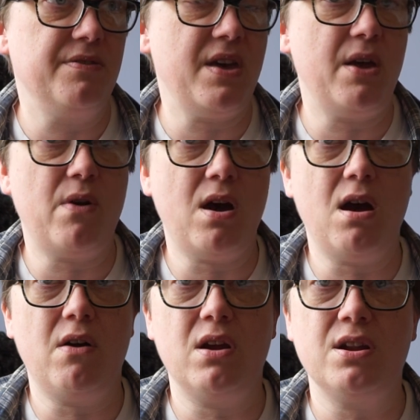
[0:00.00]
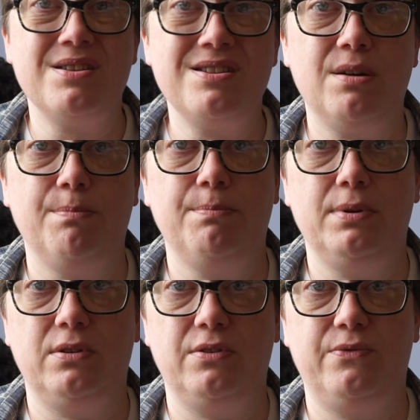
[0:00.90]
There are a number
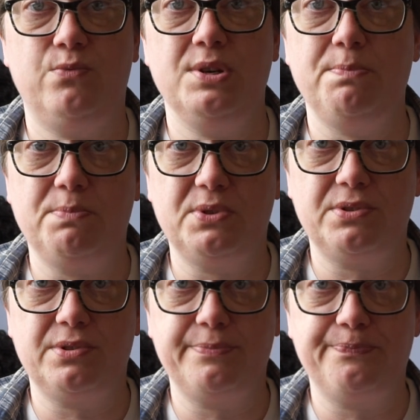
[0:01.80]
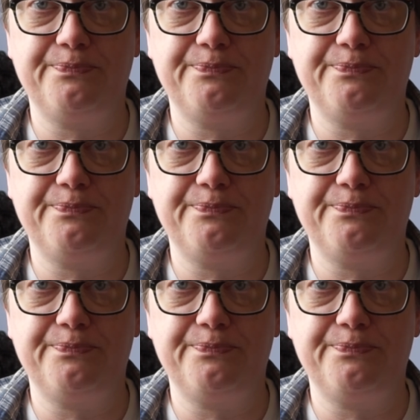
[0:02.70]
of whips